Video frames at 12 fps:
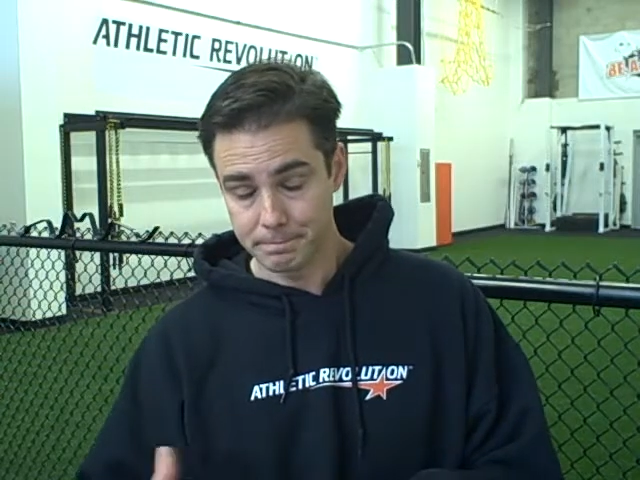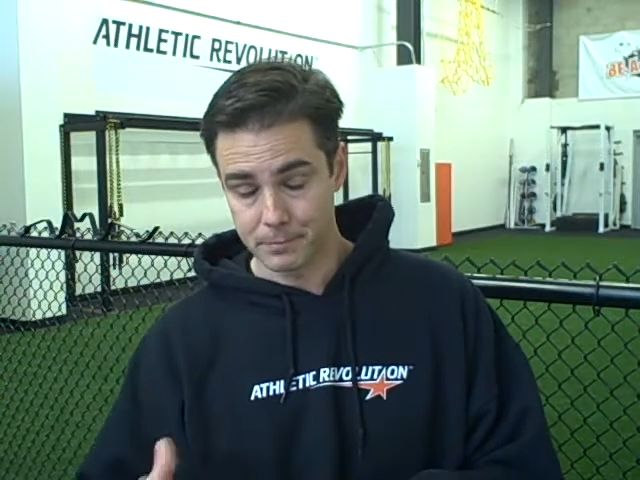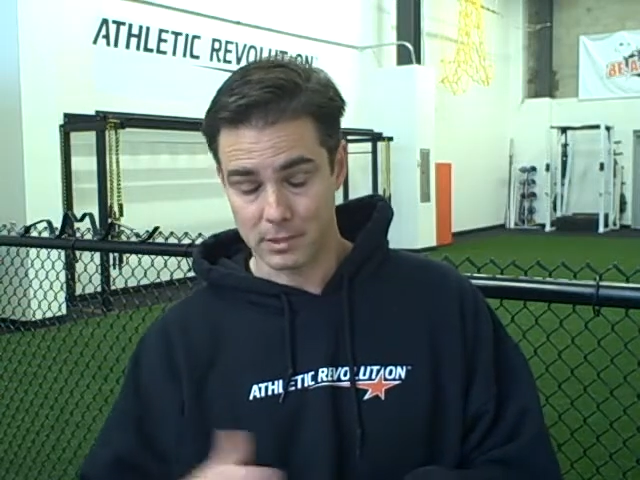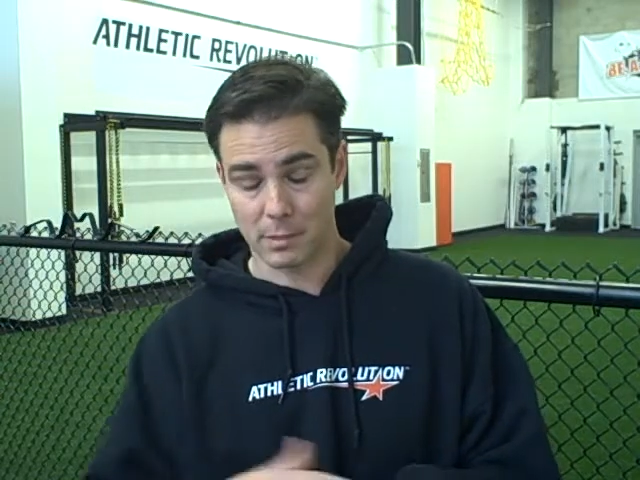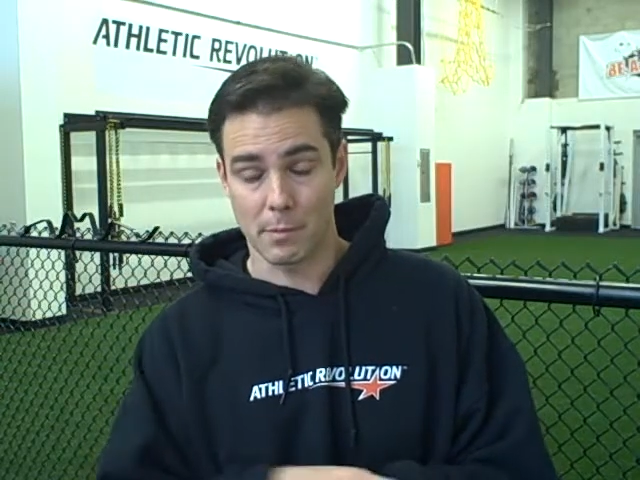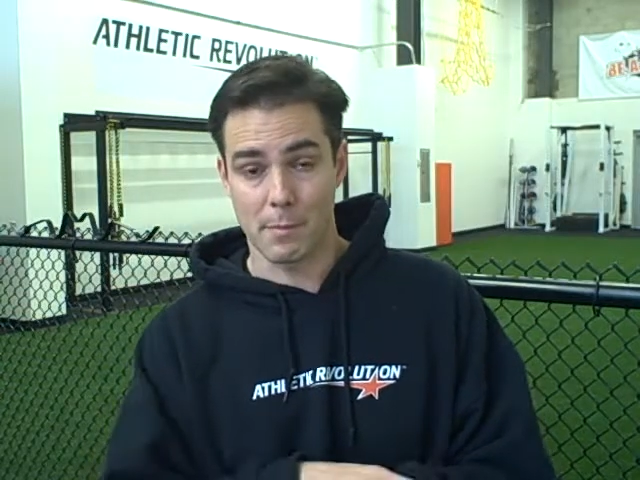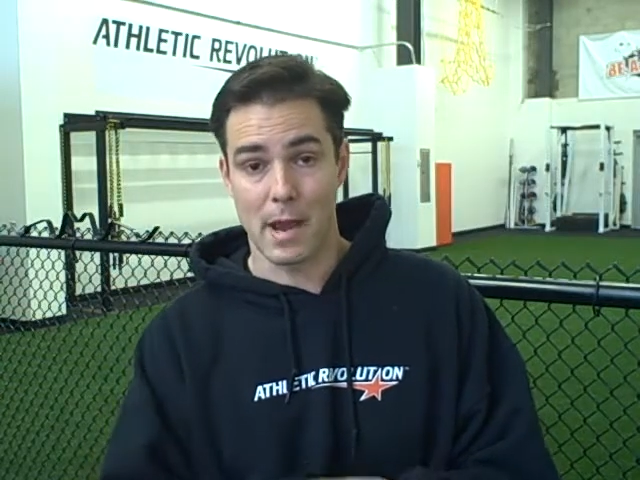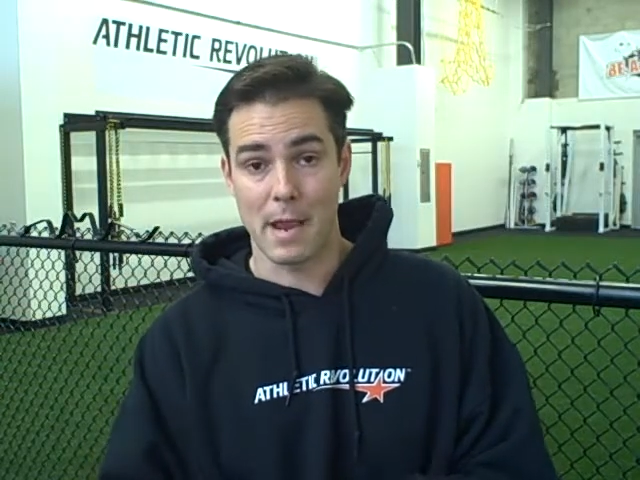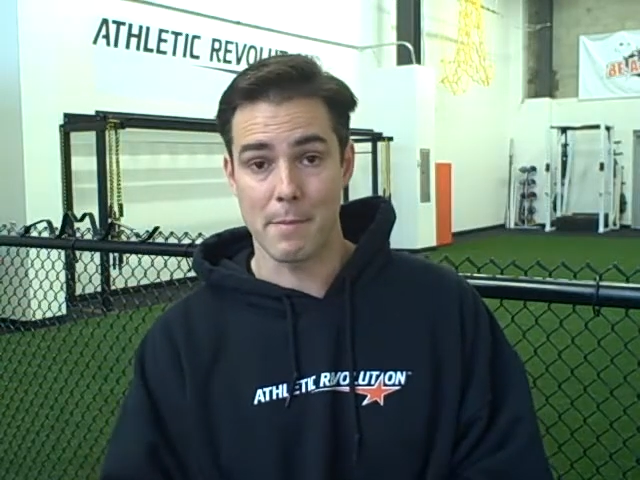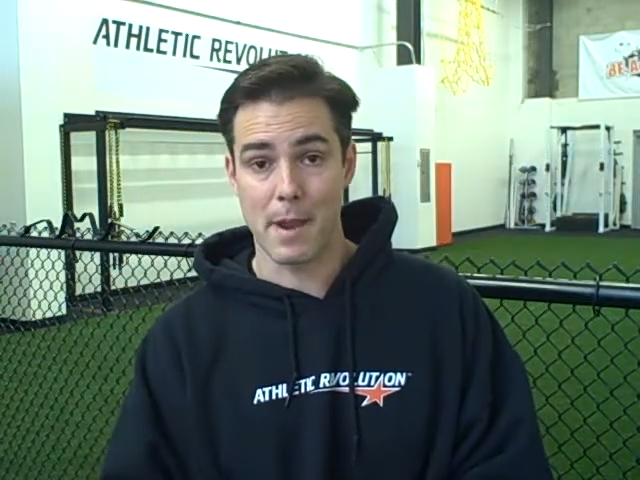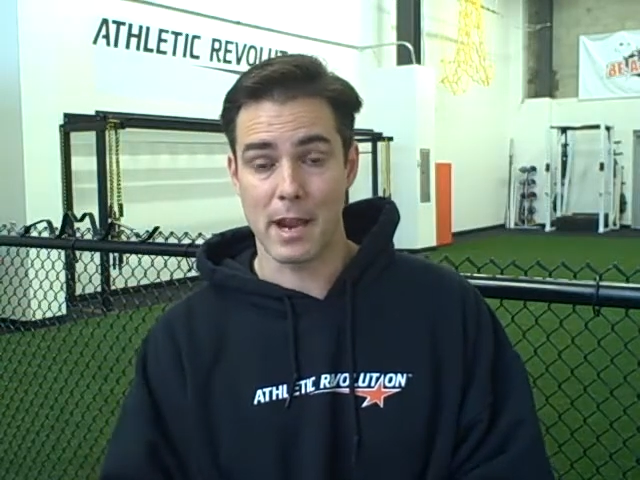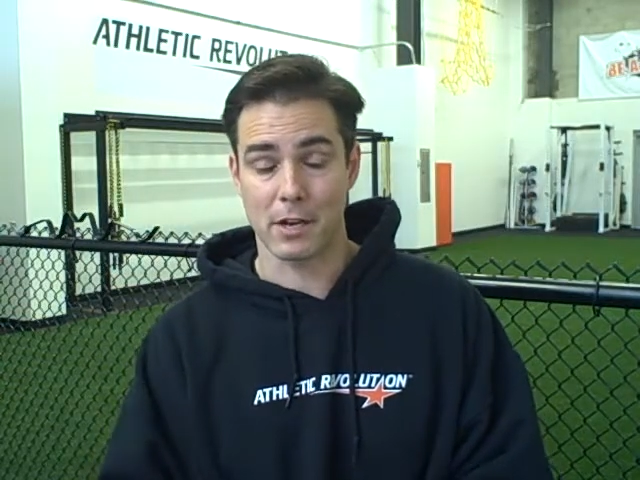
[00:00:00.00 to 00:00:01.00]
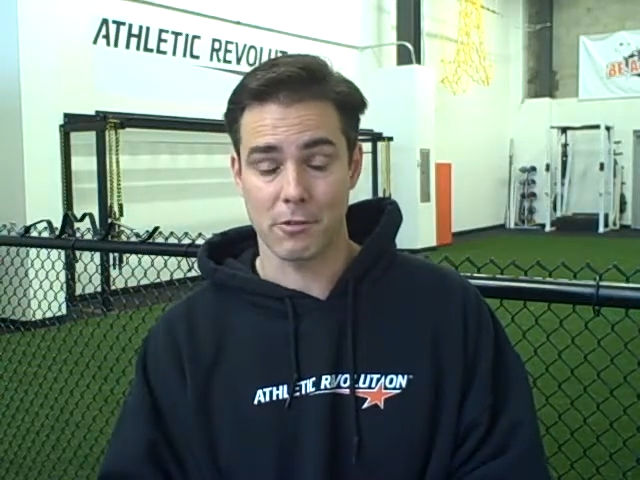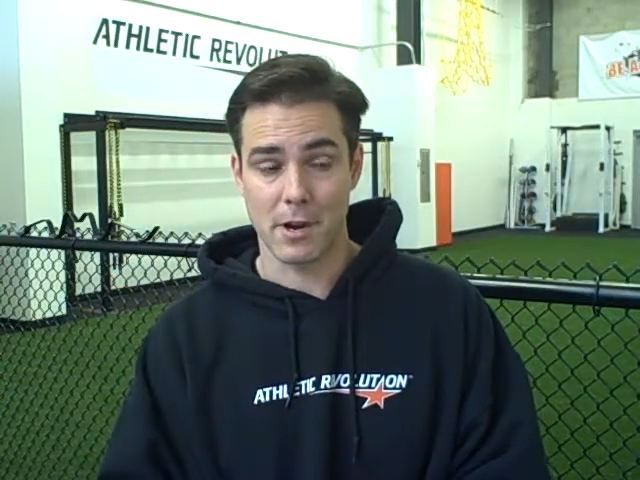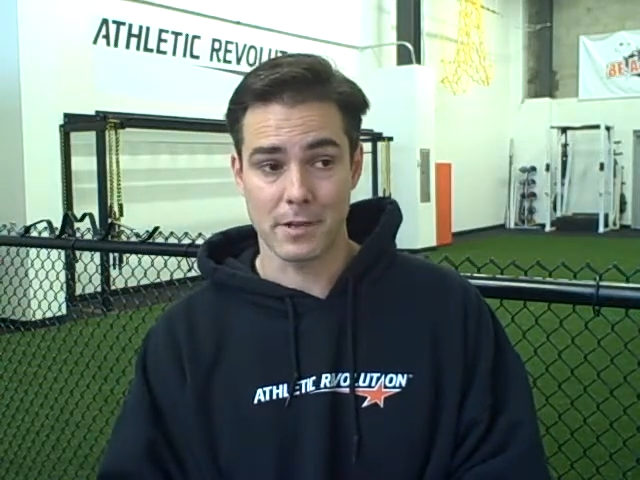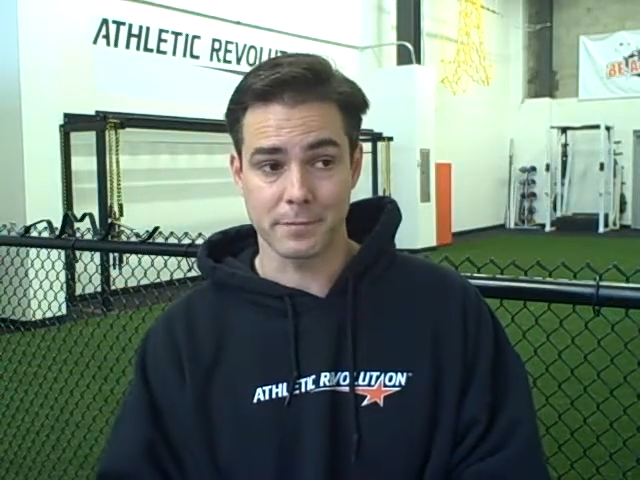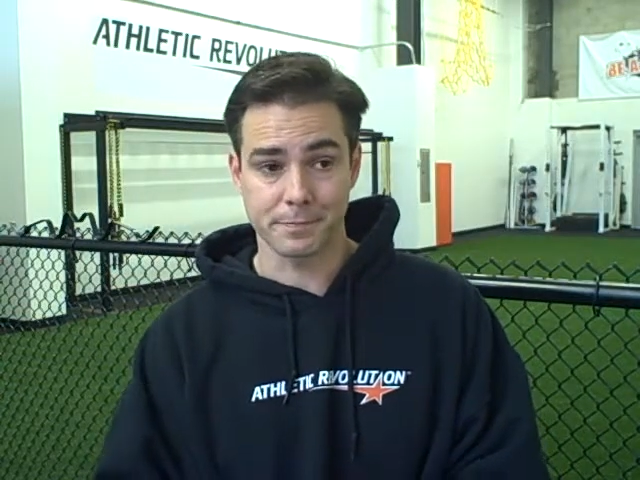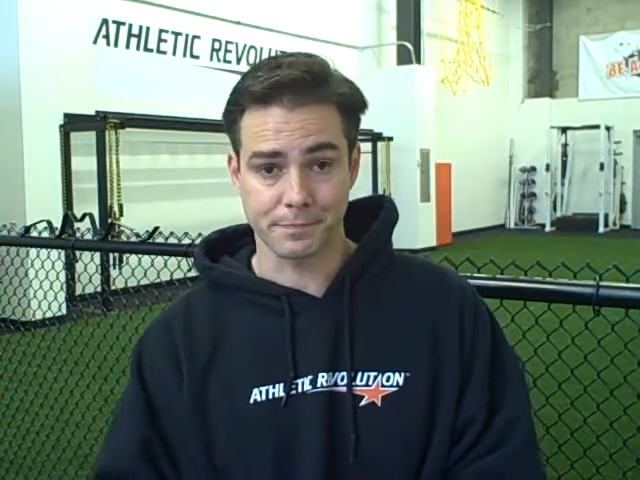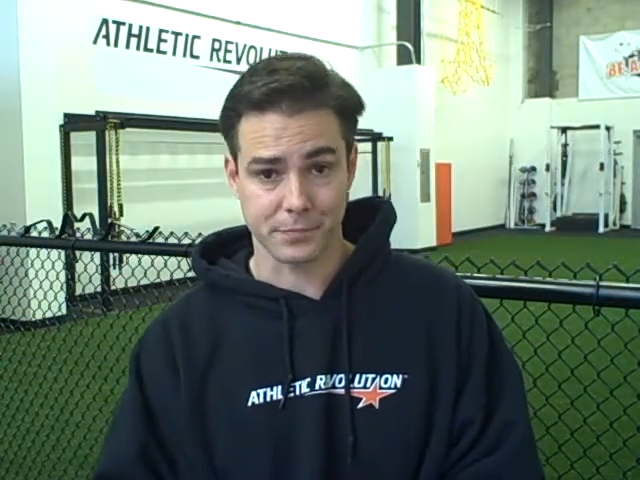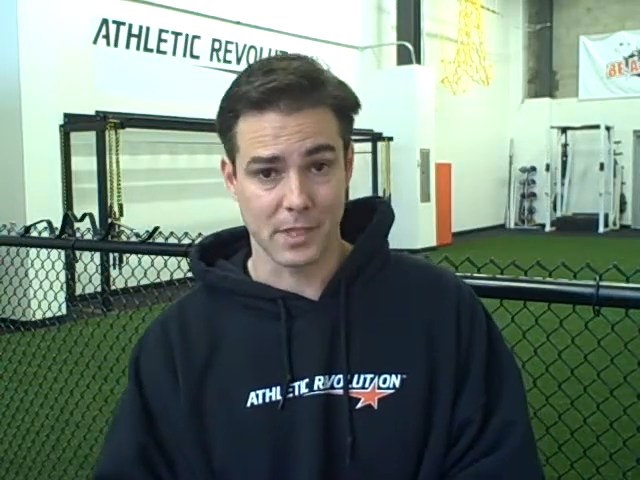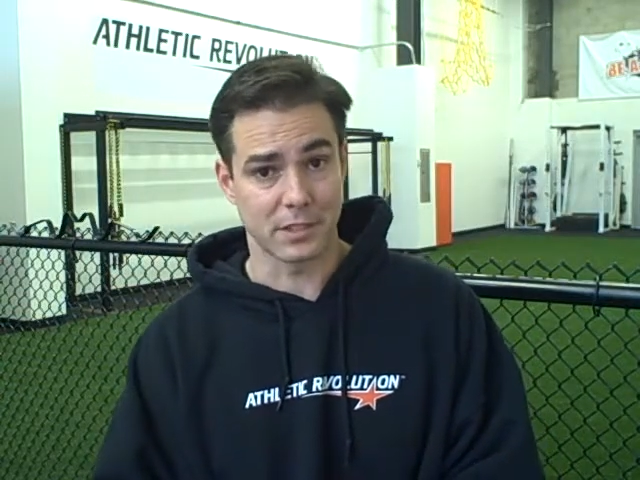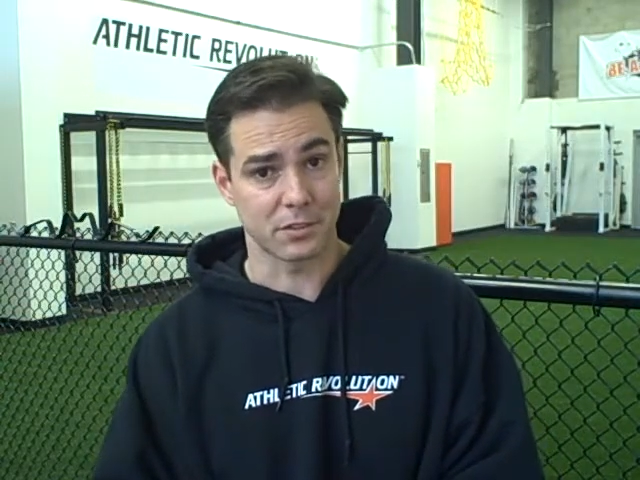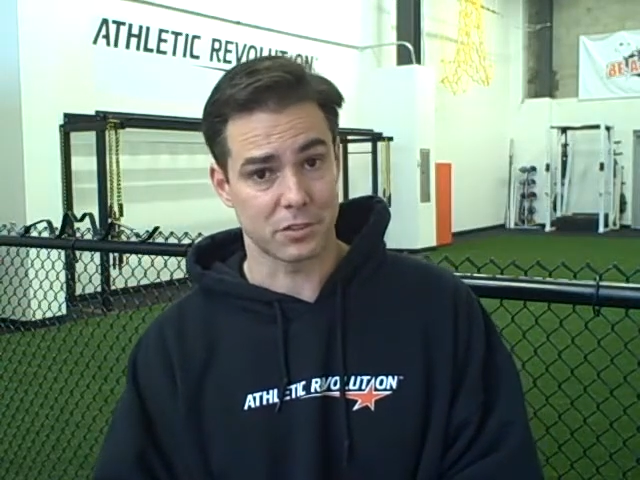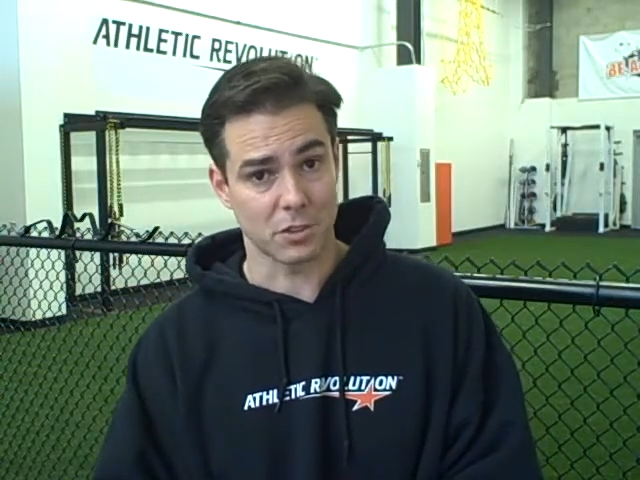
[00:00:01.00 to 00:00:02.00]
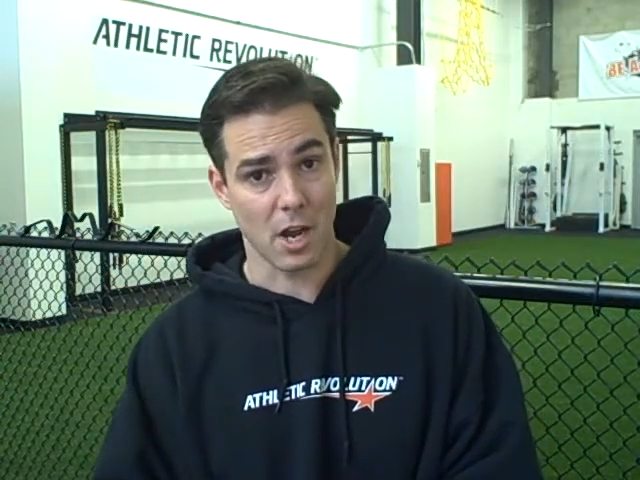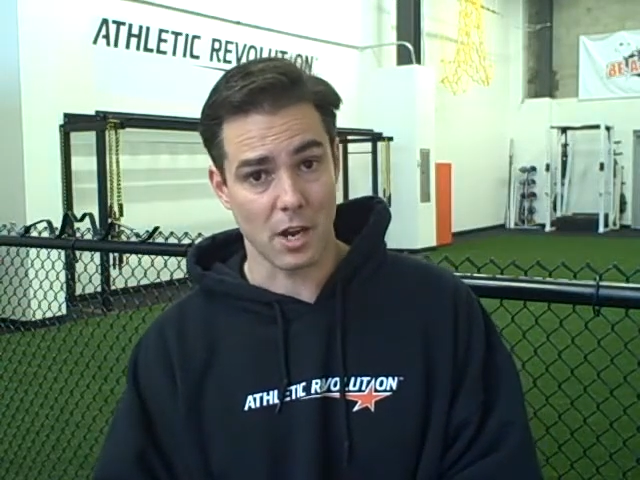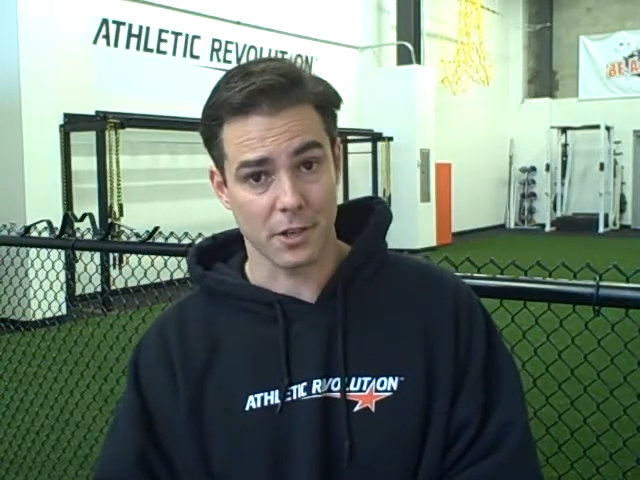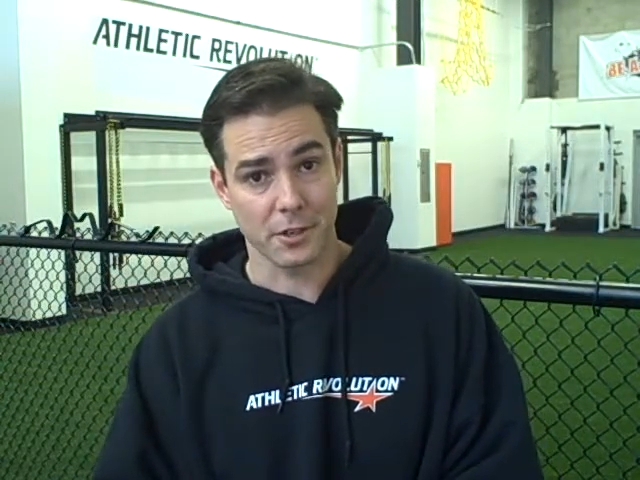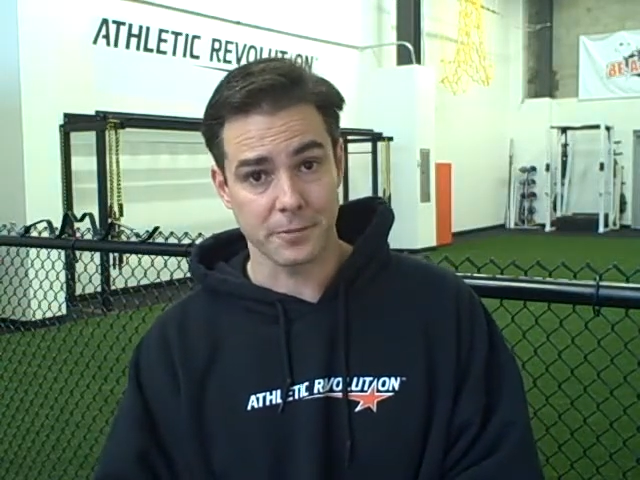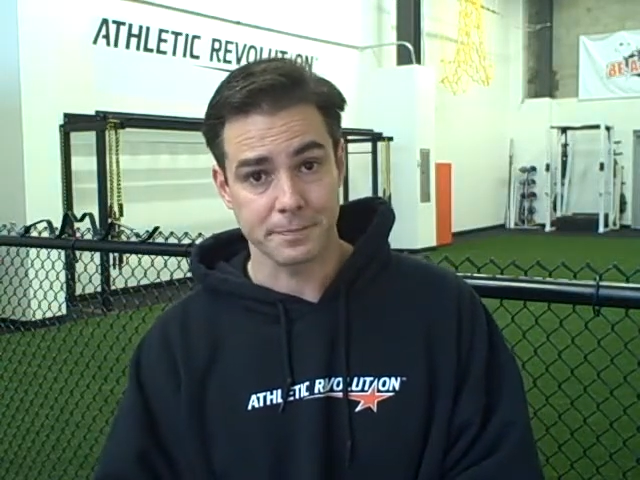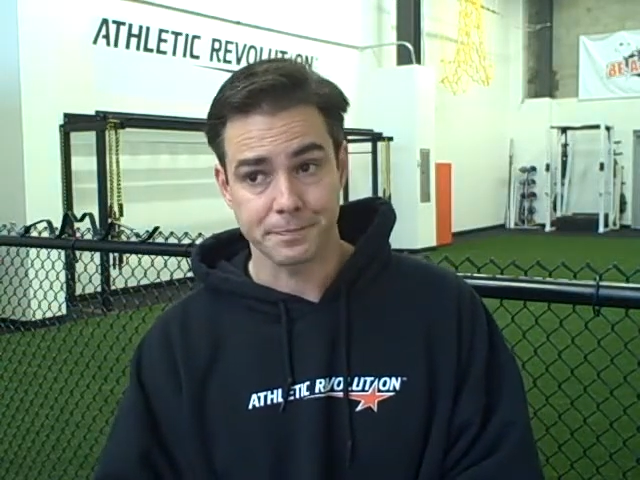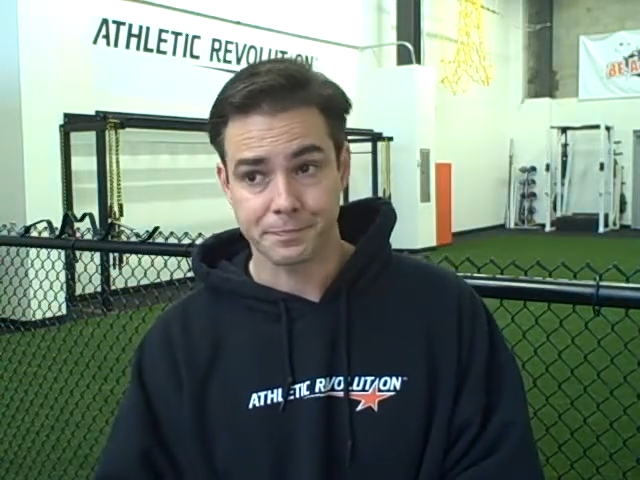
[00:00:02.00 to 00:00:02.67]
Some of my background in soccer